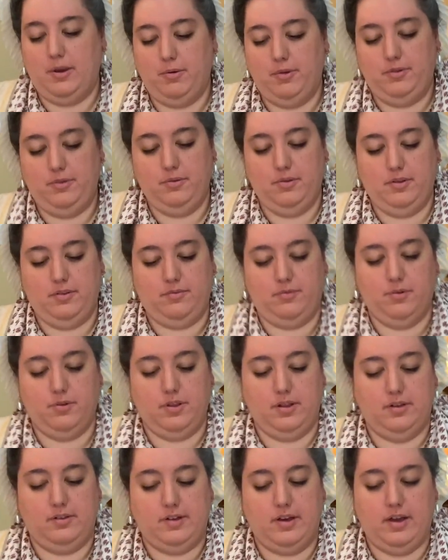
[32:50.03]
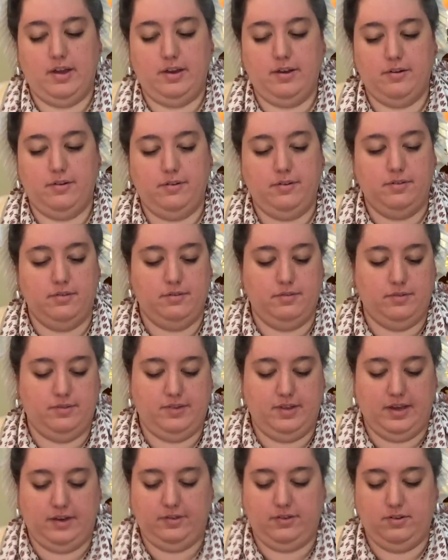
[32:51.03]
I would do this for the entire
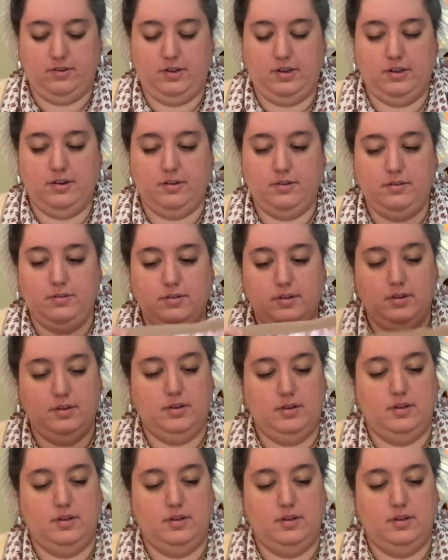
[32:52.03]
section here.